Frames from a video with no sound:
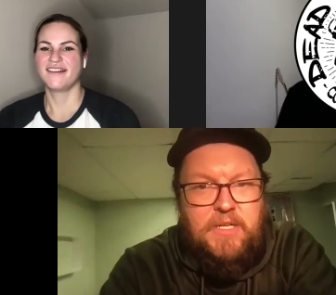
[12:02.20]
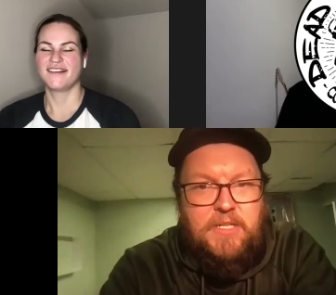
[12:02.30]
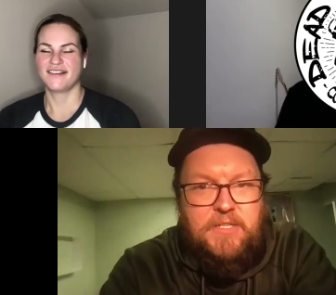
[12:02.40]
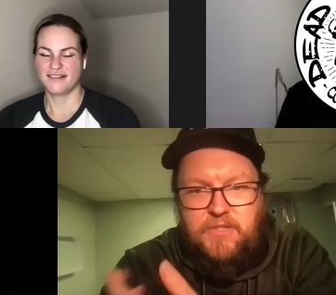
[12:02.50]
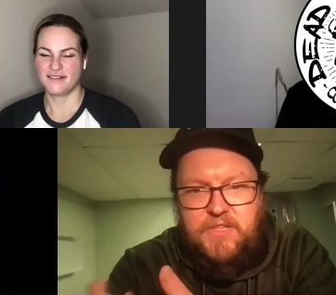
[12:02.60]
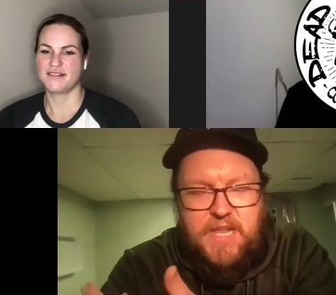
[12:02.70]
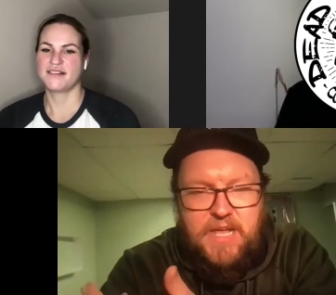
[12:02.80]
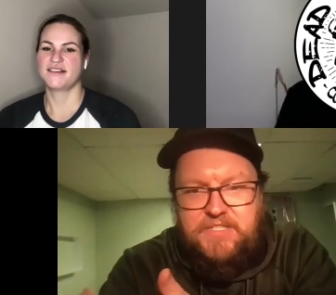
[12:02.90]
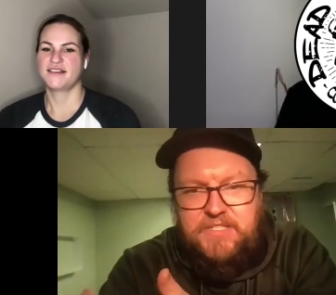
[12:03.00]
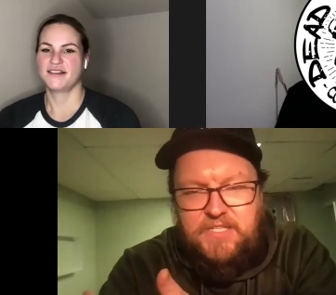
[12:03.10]
Speaker 1: So the
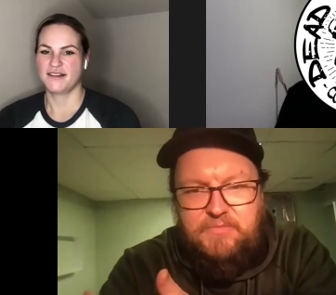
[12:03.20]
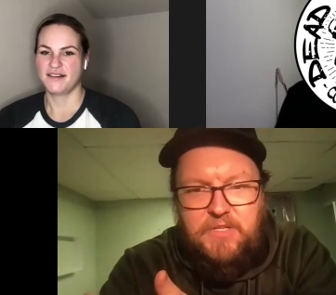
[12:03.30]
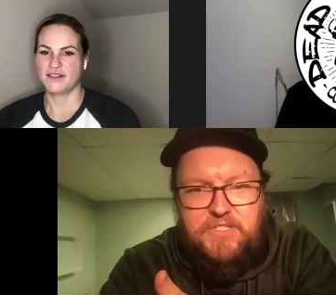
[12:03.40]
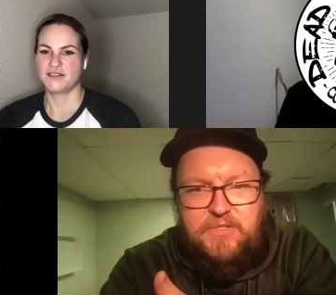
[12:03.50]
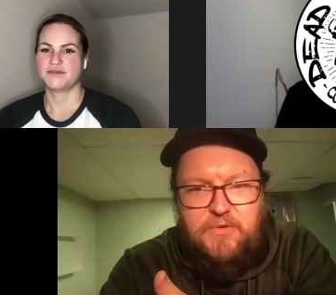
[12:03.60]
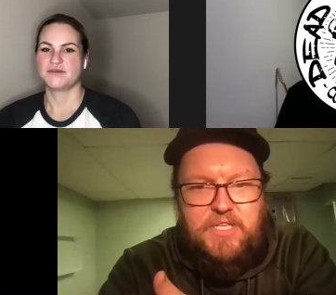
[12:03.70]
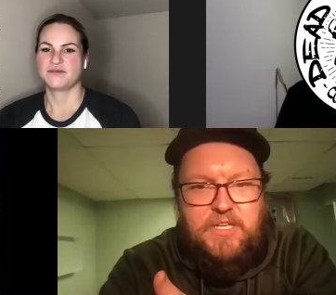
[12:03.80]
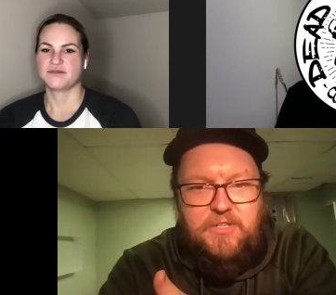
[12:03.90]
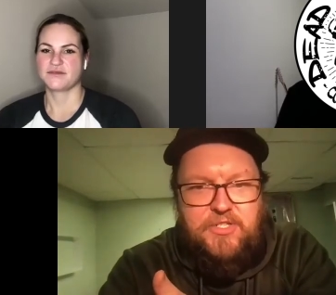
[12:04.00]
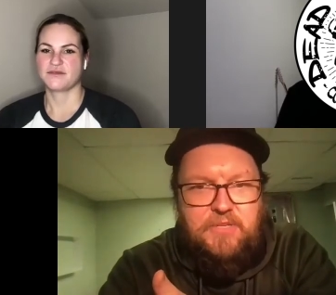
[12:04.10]
next six months to a
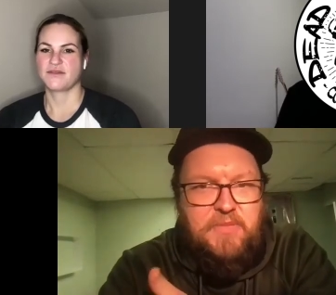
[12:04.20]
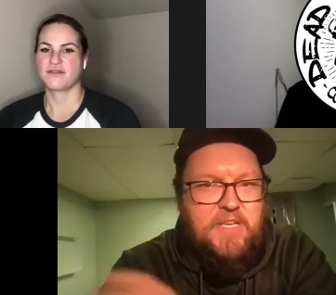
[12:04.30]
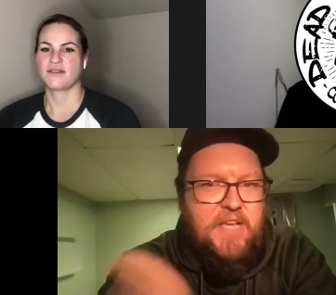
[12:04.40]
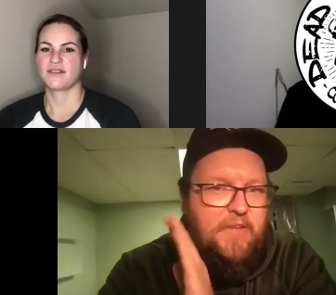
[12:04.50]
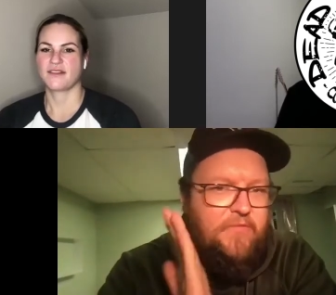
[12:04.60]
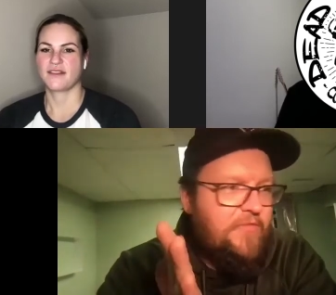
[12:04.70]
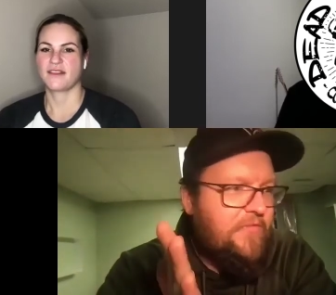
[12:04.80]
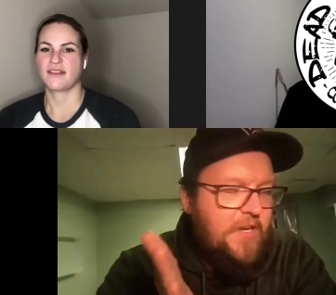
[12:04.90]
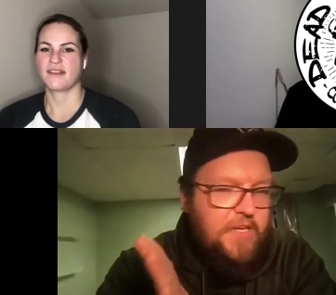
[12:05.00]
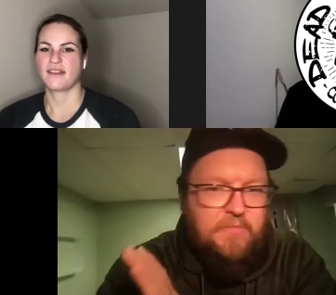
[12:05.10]
year should be every
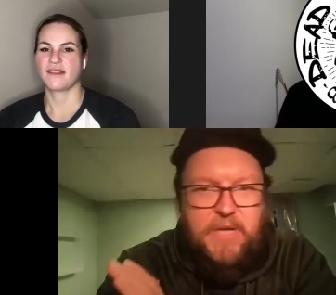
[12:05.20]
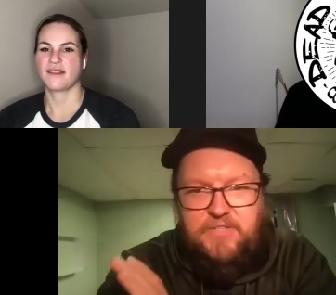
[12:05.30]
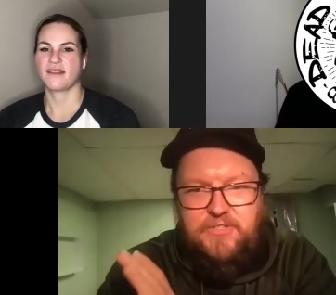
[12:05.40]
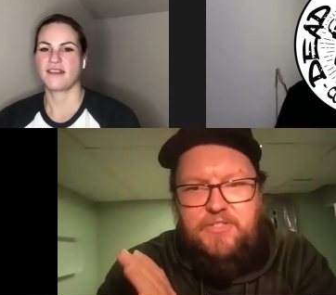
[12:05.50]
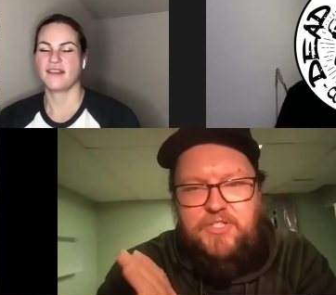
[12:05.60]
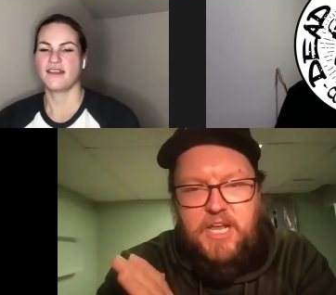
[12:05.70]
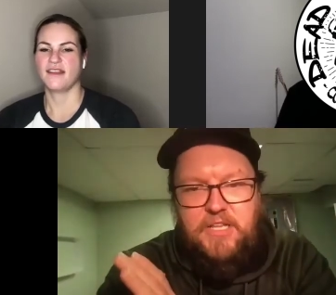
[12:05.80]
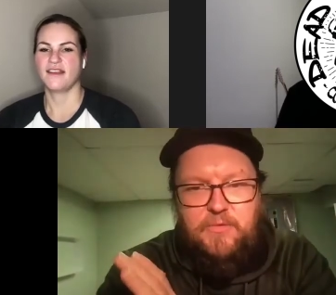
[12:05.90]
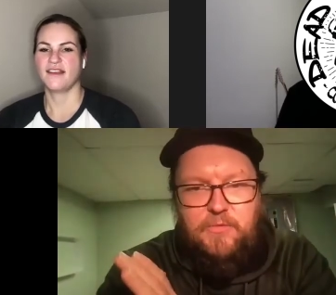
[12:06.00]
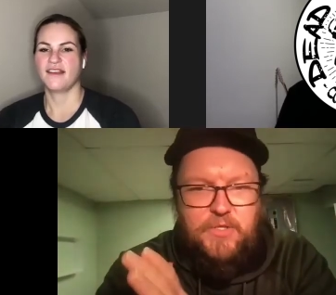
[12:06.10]
fucking major chain
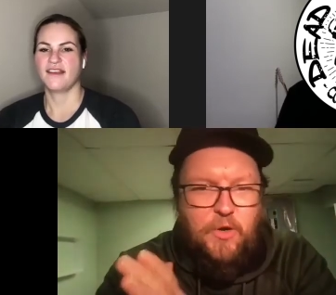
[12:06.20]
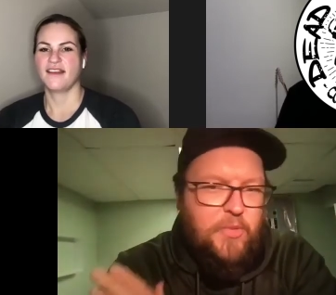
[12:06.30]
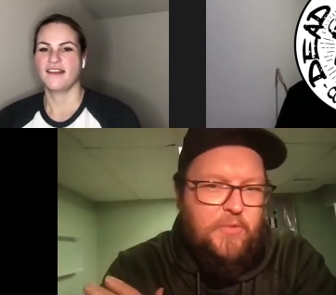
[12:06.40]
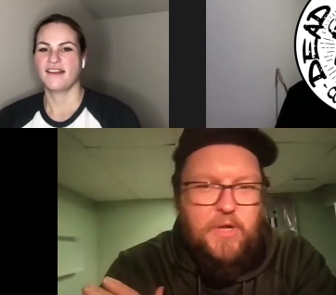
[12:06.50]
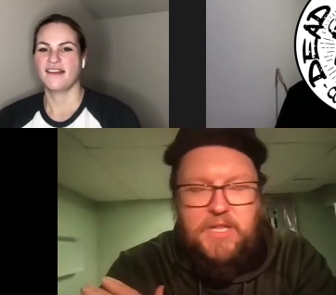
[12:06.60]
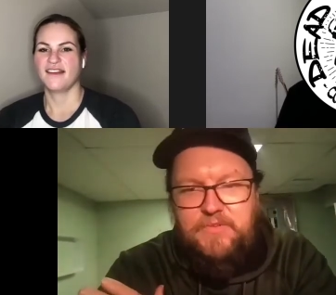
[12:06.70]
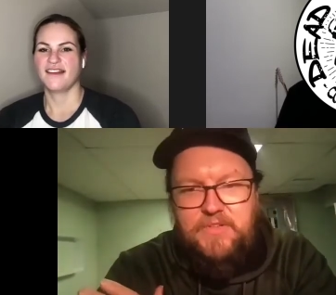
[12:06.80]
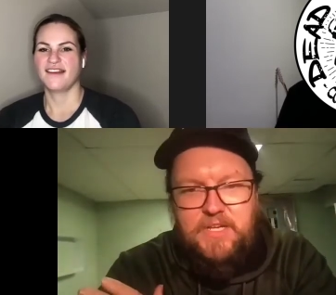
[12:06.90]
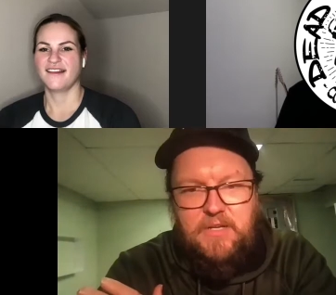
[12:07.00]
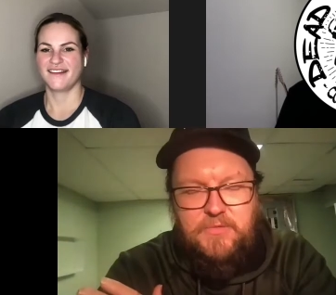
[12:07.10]
that was open while
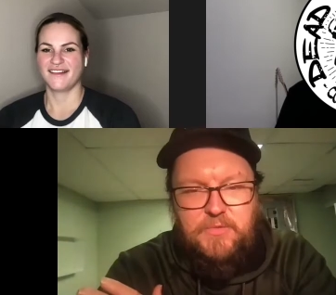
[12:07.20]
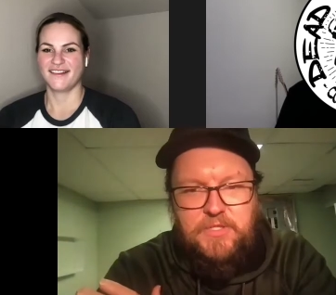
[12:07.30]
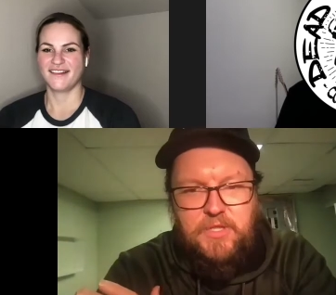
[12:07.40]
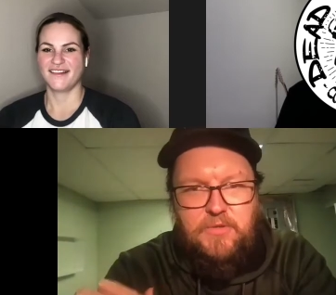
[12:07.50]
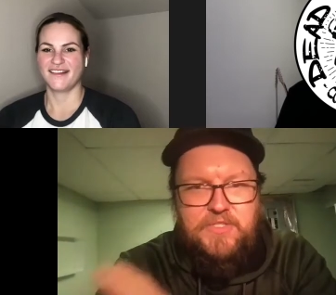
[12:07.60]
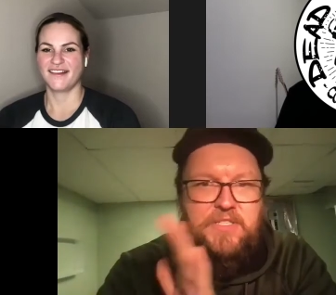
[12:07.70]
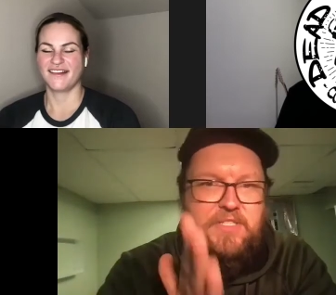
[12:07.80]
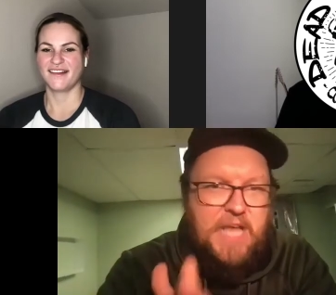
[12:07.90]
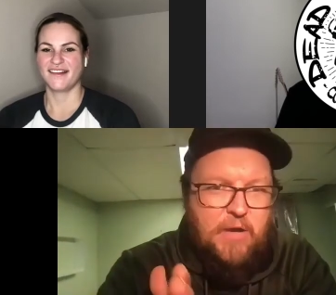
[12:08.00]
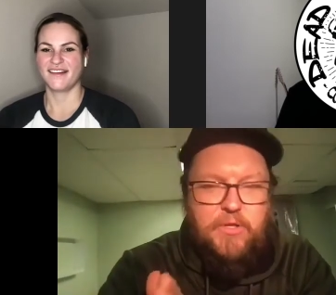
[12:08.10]
everything else was closed is
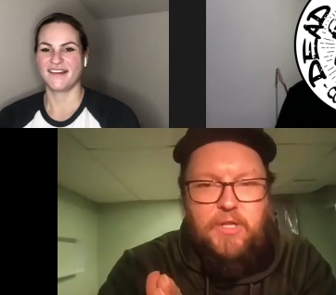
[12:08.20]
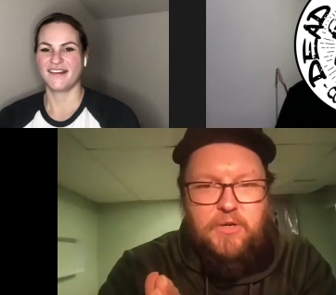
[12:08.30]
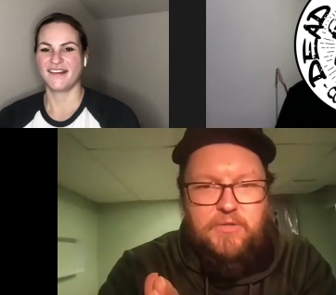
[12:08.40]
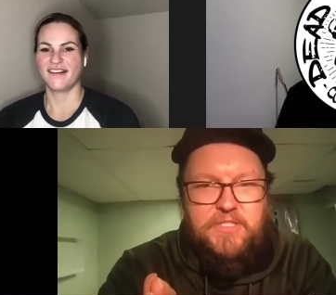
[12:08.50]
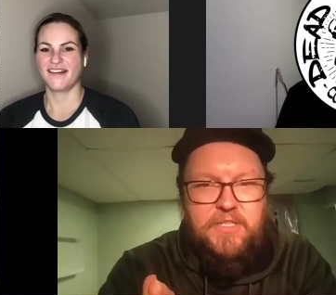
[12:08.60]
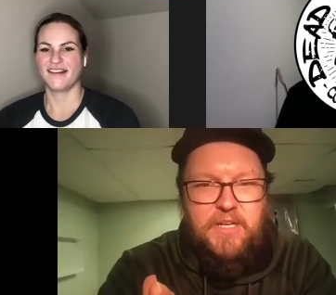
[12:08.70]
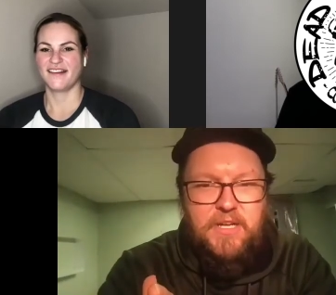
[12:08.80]
now closed.